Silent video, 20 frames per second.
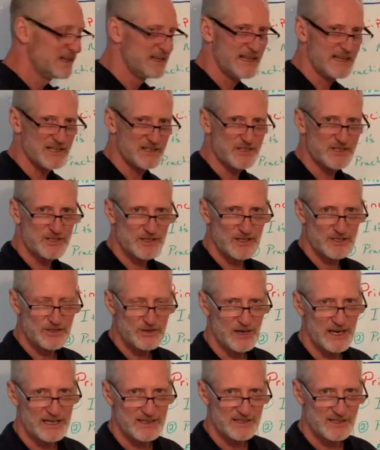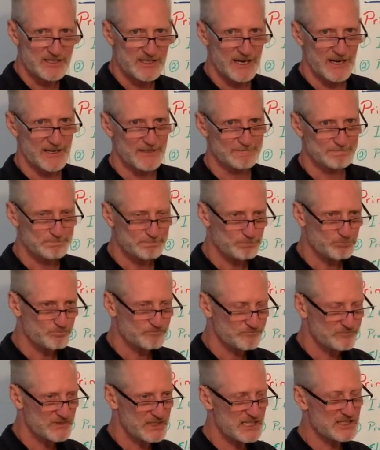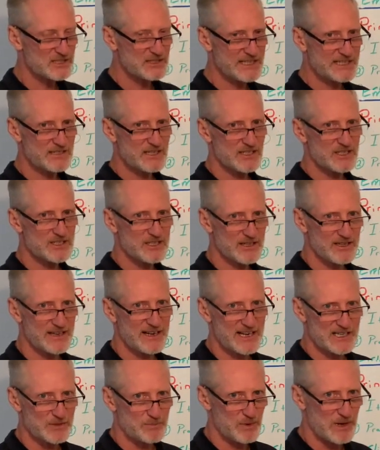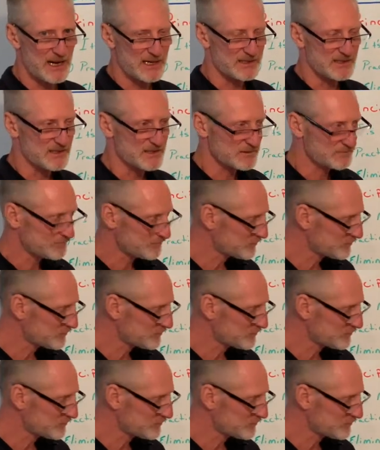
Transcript: is trying to say. This leads us to the next practice.